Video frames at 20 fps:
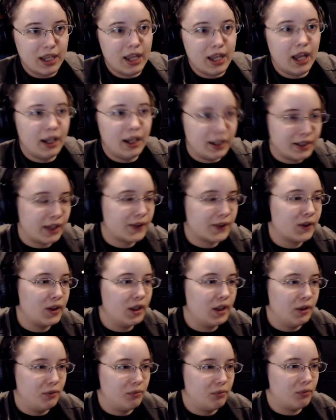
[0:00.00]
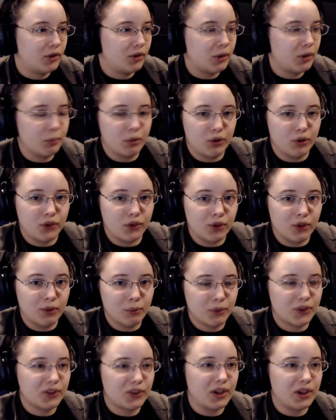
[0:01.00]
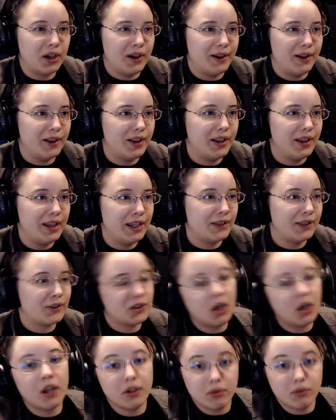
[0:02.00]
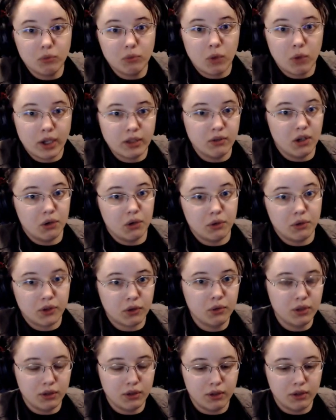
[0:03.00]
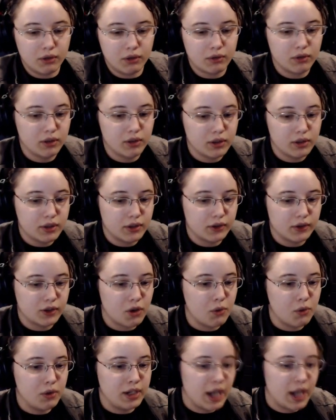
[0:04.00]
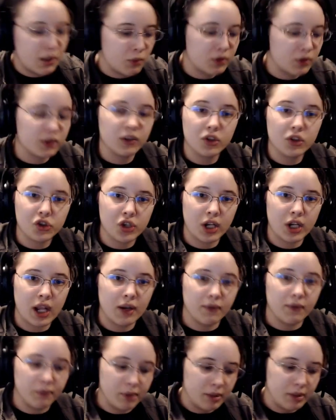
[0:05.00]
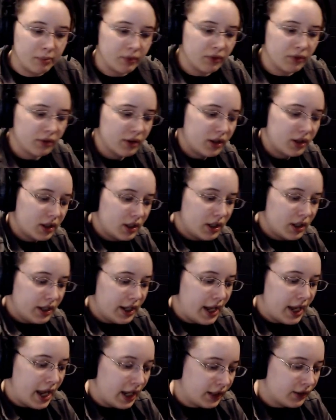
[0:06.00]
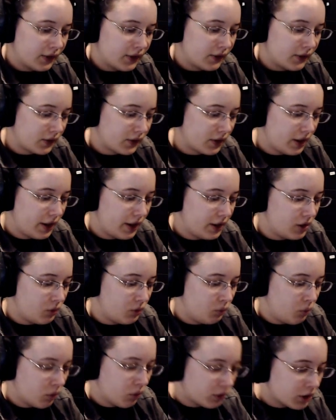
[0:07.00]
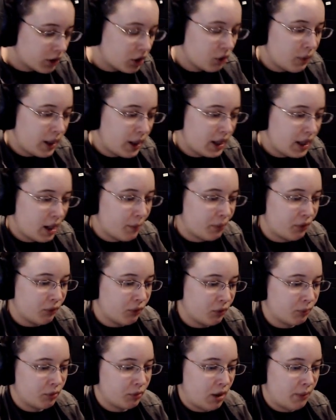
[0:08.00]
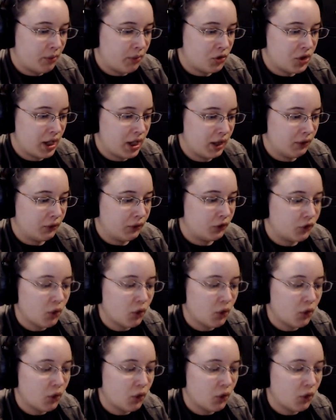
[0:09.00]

I guess in simpler terms, it's not what you know, it's who you know. So network the shit out of people and Work your way up through the proper channels.